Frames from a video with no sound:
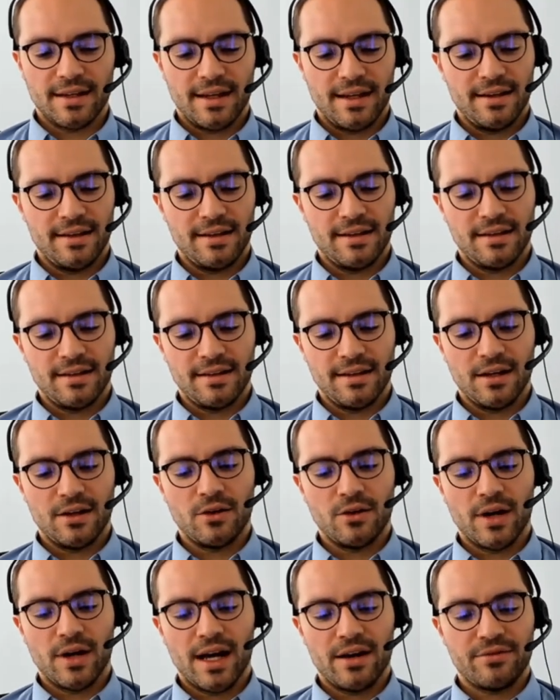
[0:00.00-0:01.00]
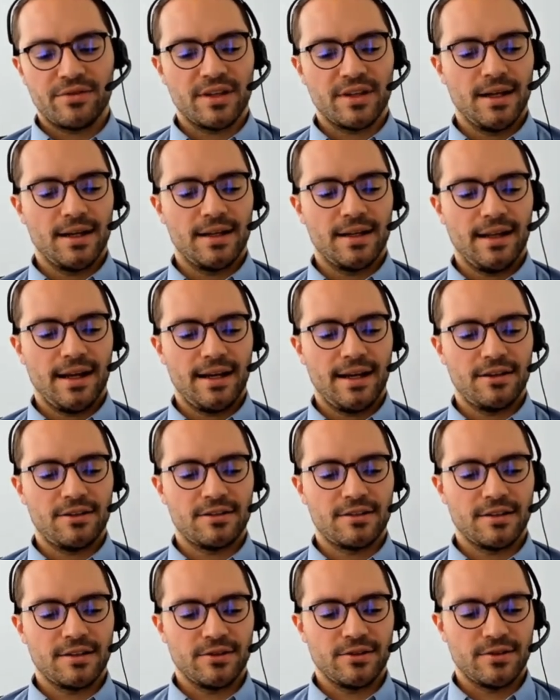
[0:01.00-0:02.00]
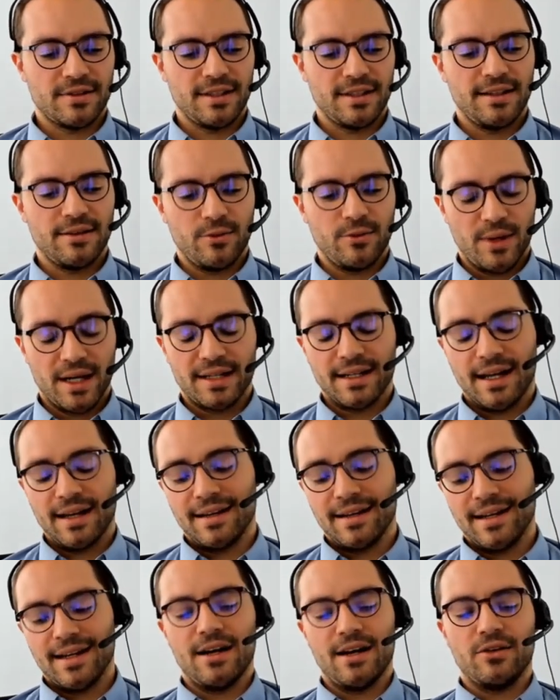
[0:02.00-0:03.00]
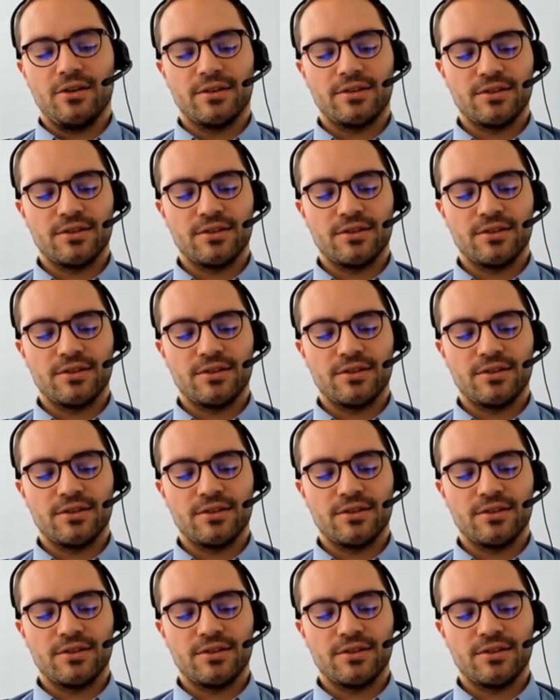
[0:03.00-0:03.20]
and now half a year later, you see we're done now.